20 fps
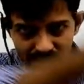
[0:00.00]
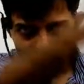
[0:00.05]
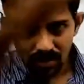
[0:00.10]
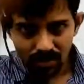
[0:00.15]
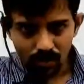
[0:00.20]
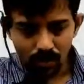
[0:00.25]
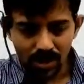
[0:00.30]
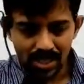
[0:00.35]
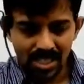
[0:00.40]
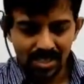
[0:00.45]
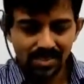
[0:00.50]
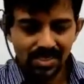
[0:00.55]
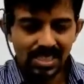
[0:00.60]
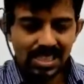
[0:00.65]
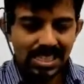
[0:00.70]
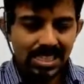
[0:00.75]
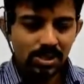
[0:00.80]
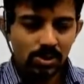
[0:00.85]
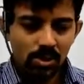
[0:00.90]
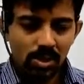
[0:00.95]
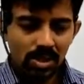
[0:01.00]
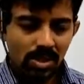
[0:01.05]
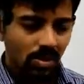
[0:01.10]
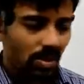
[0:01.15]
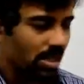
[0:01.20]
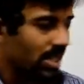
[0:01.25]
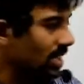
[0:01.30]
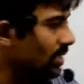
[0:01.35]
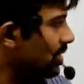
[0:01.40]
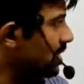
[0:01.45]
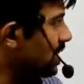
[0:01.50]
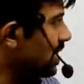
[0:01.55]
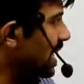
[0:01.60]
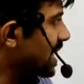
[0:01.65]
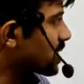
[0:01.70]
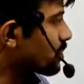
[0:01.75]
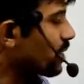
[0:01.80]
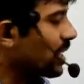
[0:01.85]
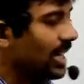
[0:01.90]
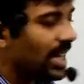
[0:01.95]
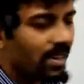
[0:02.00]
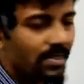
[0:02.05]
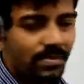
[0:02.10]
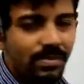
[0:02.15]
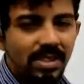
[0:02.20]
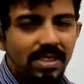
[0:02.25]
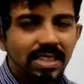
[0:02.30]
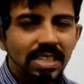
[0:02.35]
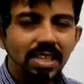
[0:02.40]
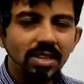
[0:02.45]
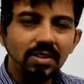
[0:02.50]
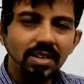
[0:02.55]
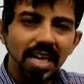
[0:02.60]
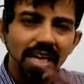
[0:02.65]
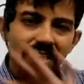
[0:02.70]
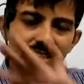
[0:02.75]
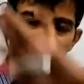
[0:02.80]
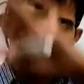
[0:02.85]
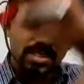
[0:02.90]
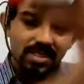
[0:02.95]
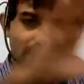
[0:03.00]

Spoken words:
Whatever I told, whatever I explained, everything you write